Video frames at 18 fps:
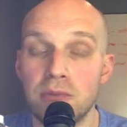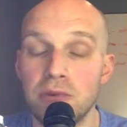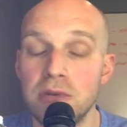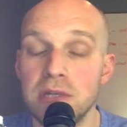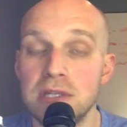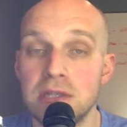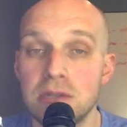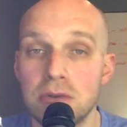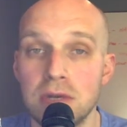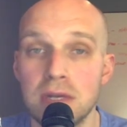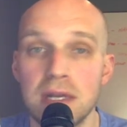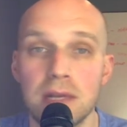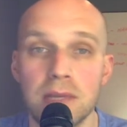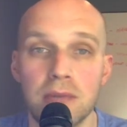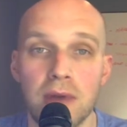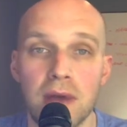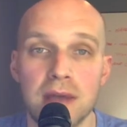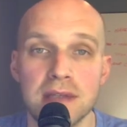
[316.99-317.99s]

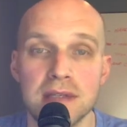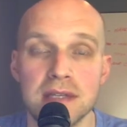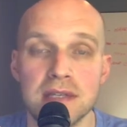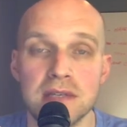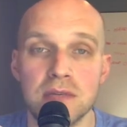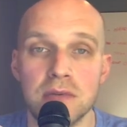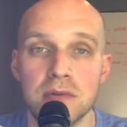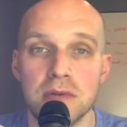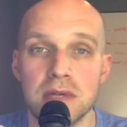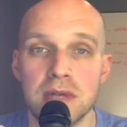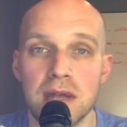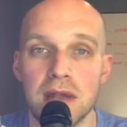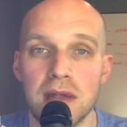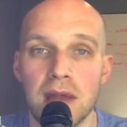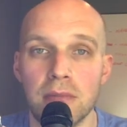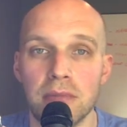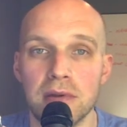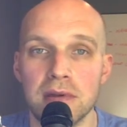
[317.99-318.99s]
pre-screening process with your
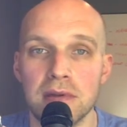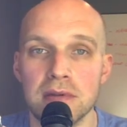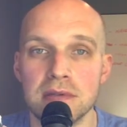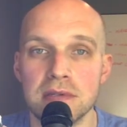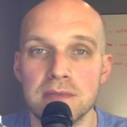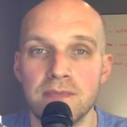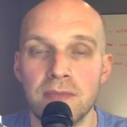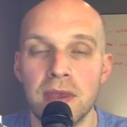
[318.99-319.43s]
tenant applicants.